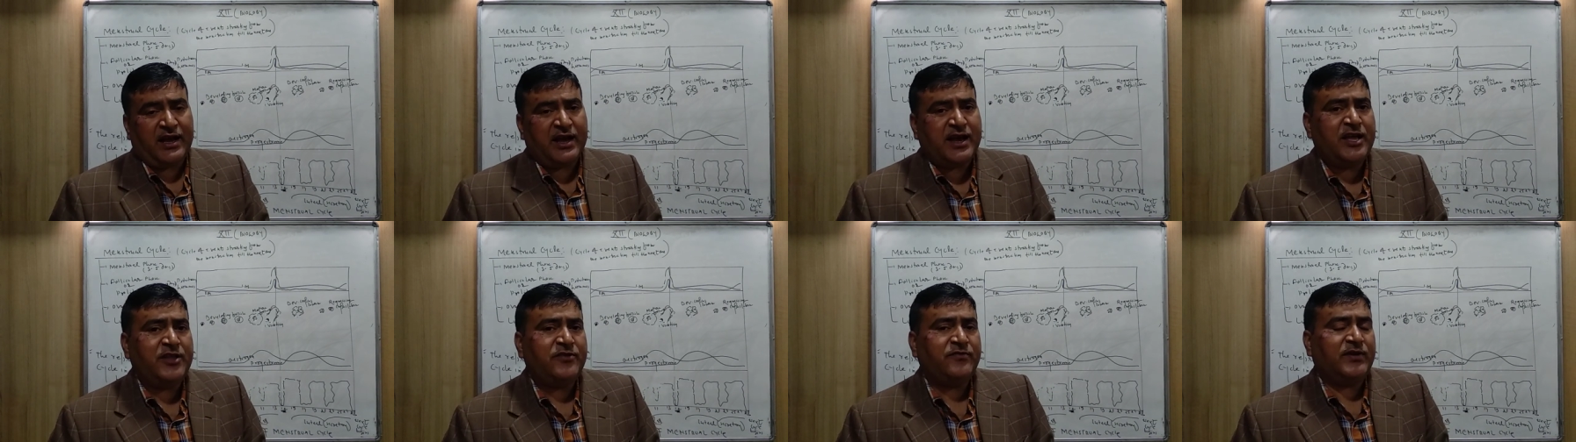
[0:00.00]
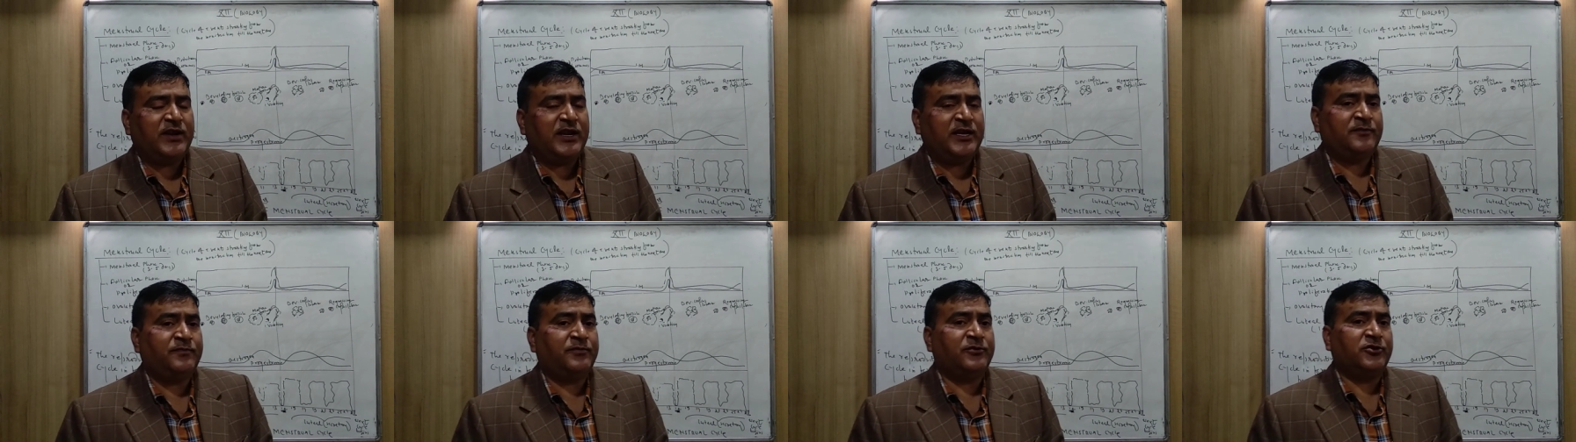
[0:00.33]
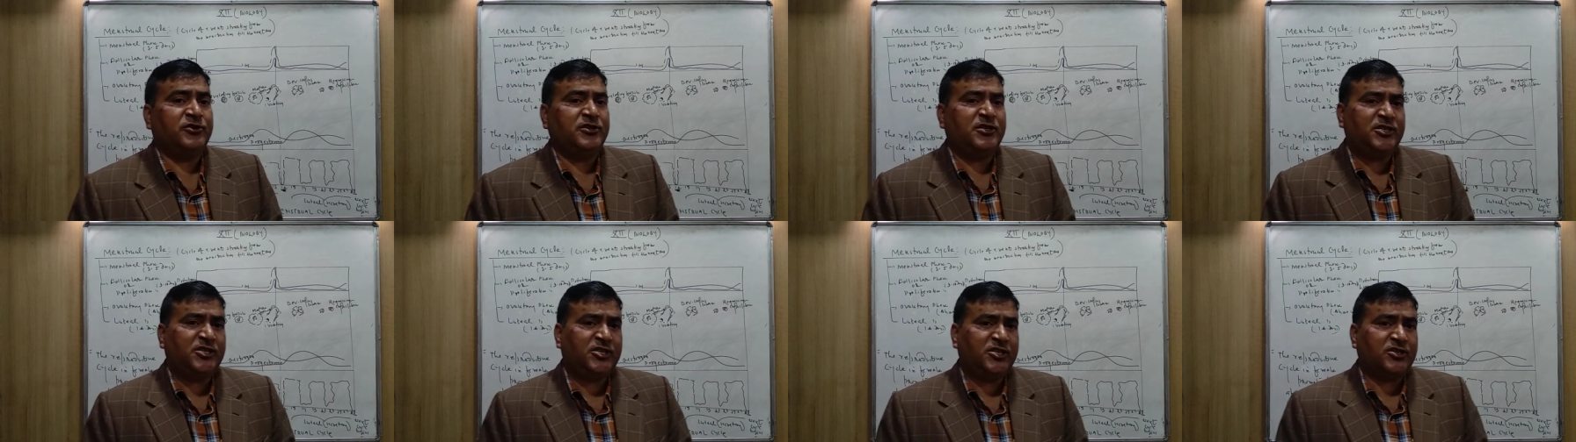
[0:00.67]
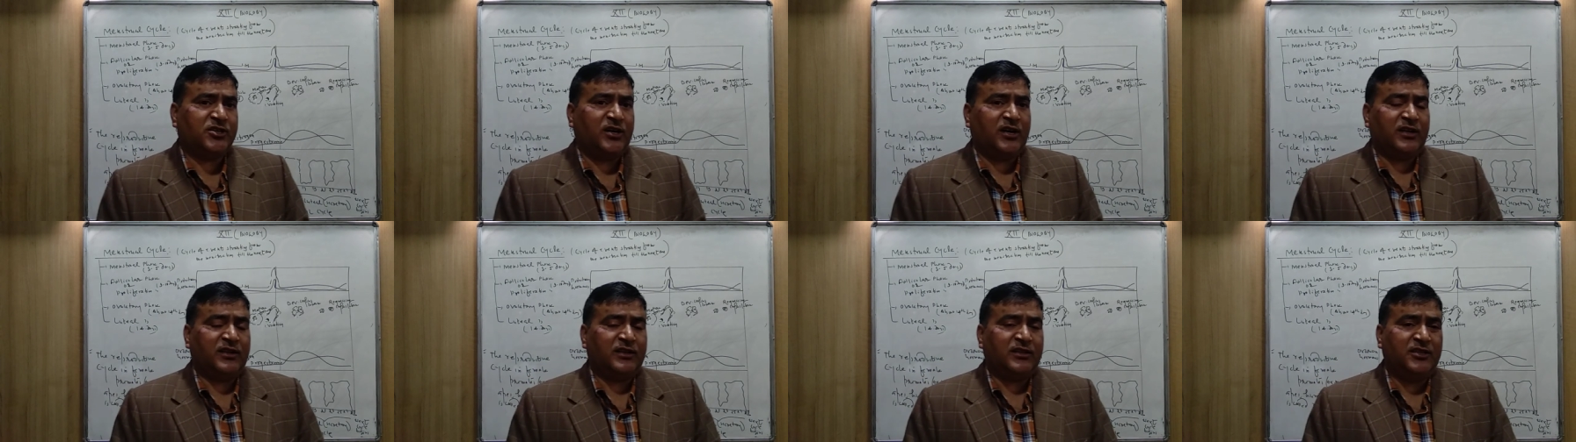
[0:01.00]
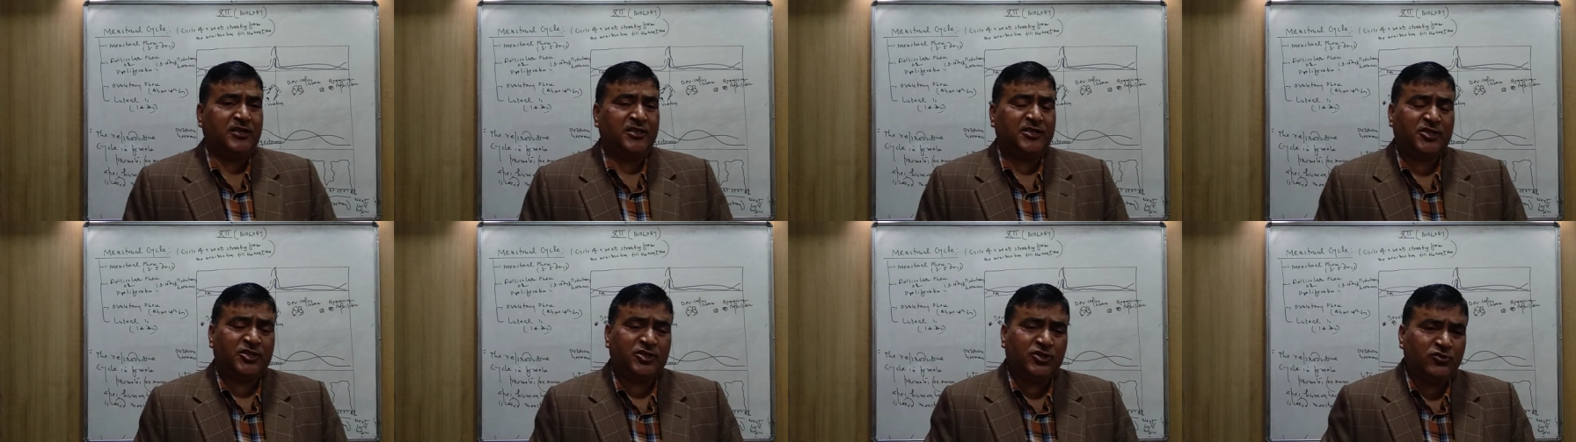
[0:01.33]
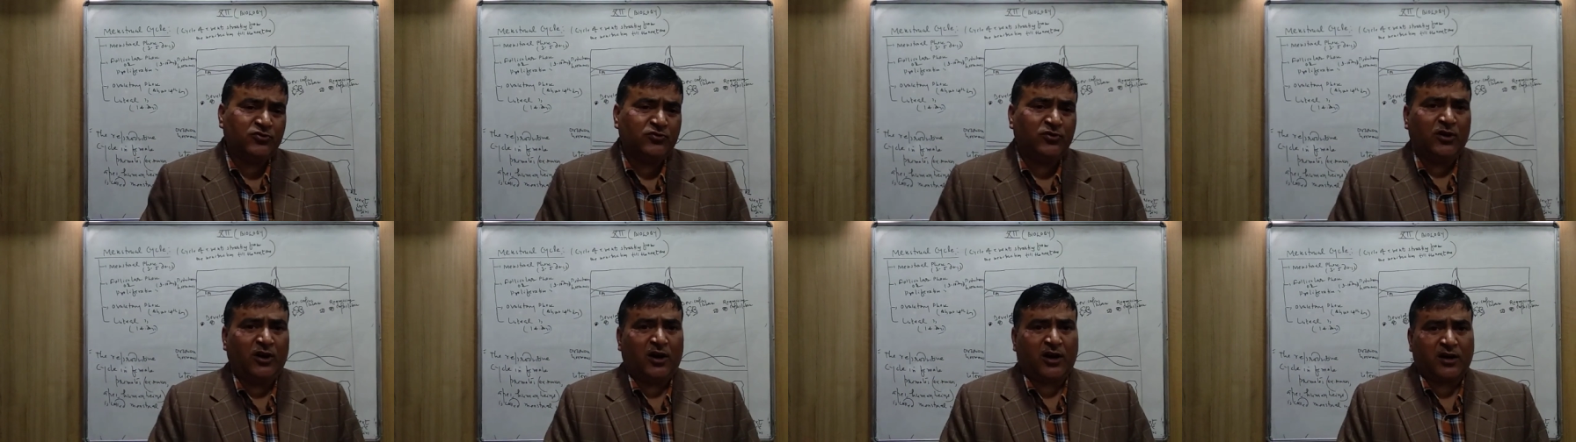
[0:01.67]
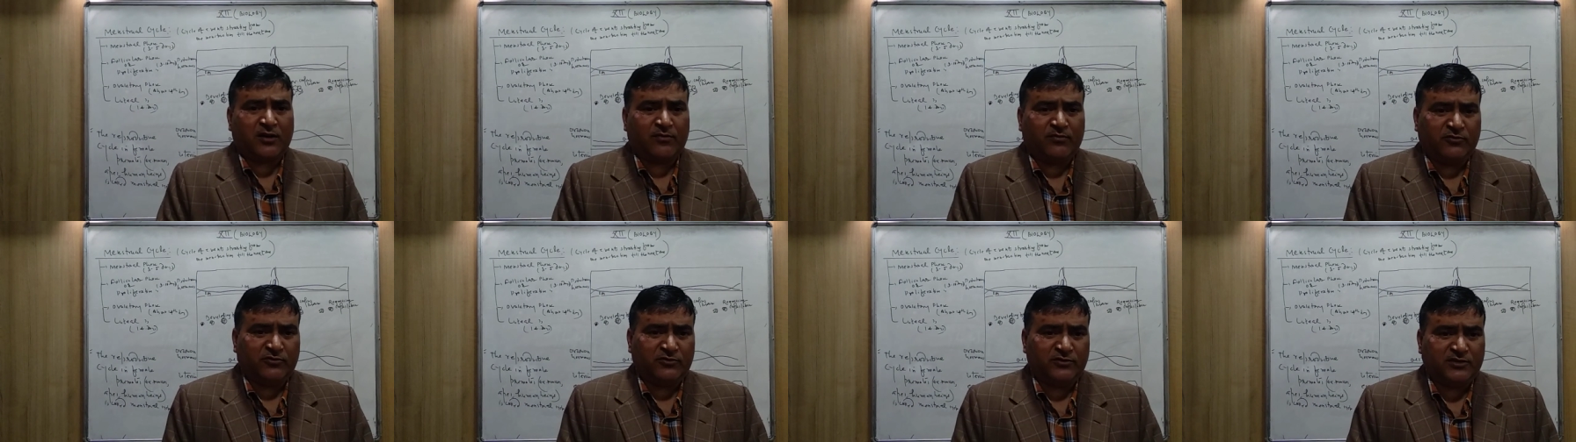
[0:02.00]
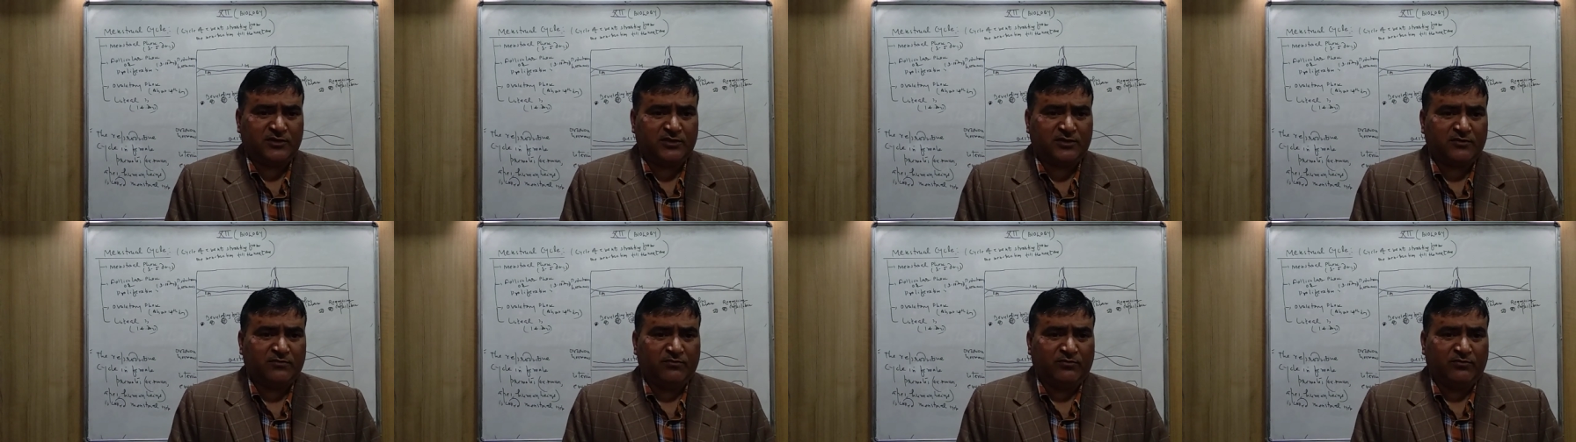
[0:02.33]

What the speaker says: as well as progesterone, these two hormones,